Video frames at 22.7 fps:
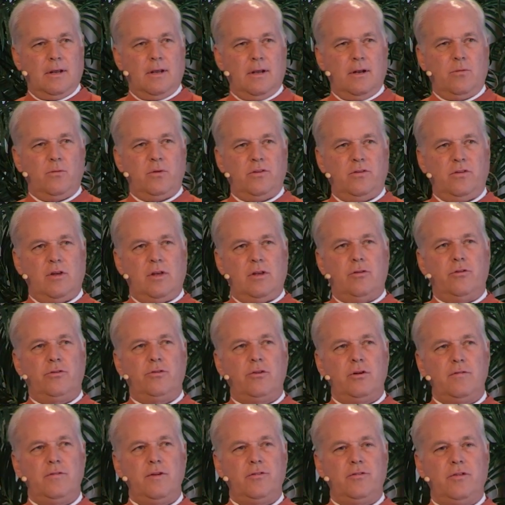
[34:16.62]
And we said,
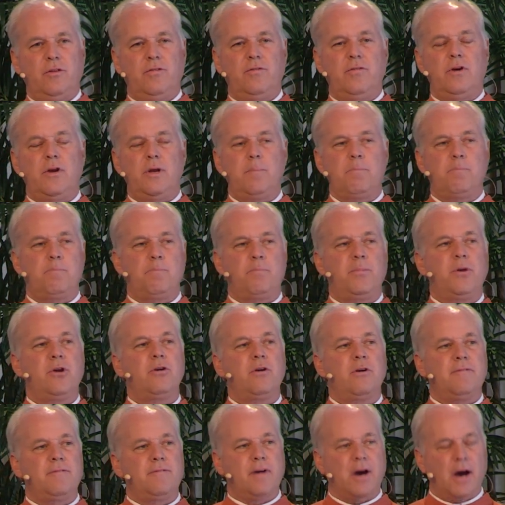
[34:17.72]
service is very
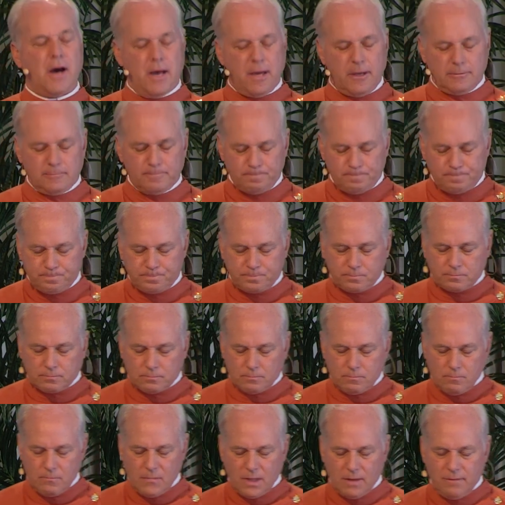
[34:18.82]
purifying,
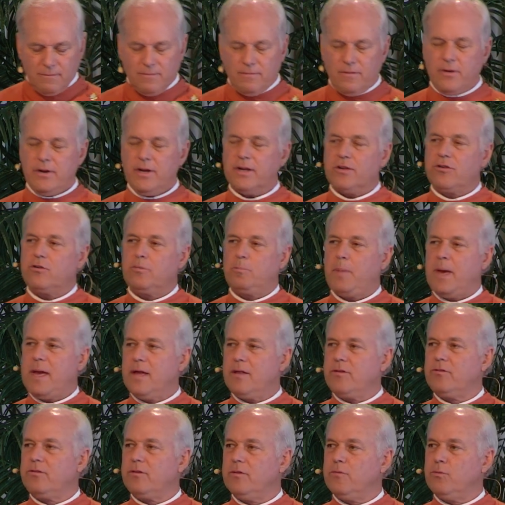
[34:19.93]
very
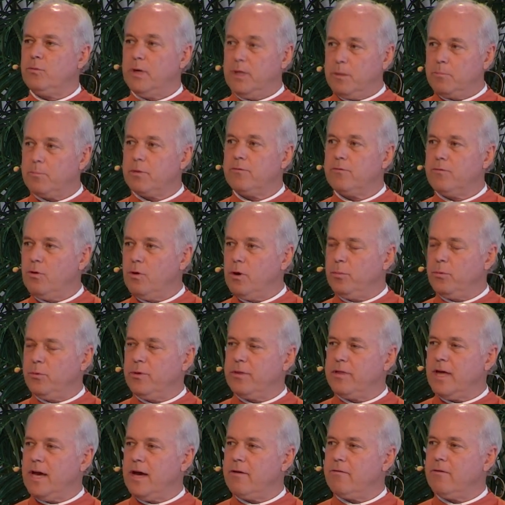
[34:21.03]
expansive when performed
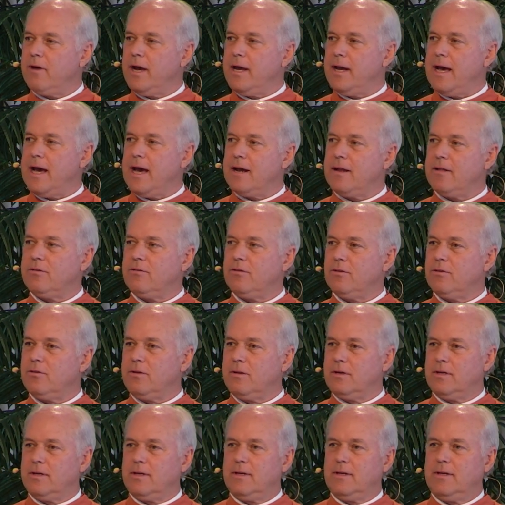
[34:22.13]
with that right
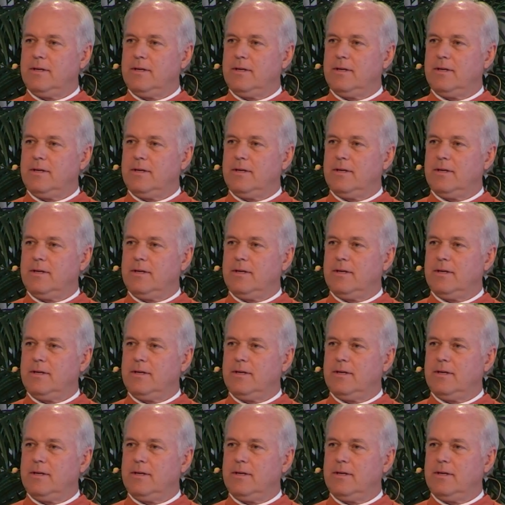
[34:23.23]
attitude.